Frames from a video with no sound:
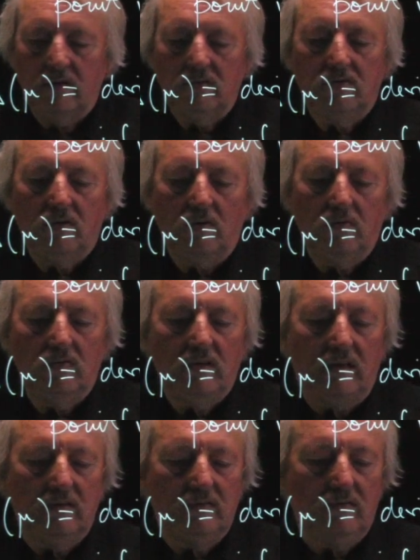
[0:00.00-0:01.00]
So
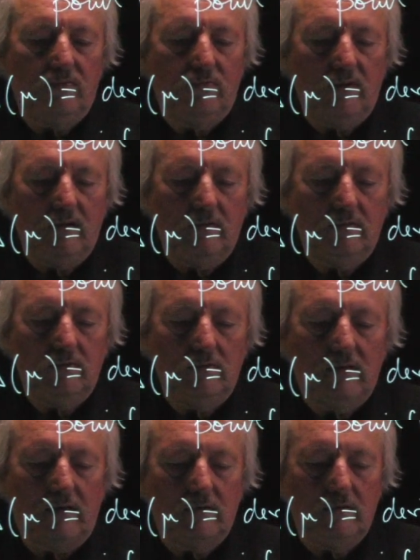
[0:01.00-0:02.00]
that is if
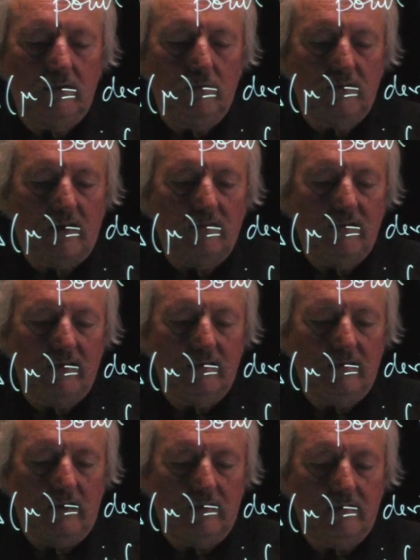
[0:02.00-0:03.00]
that we would have
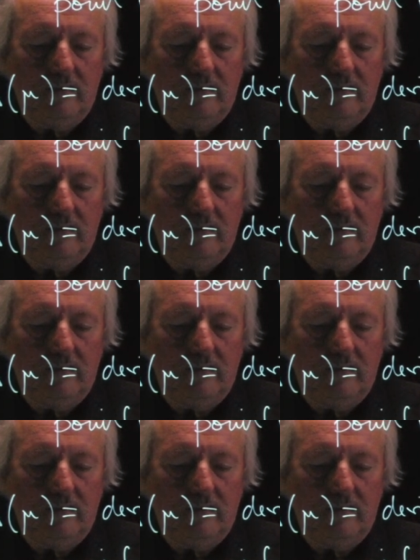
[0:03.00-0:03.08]
that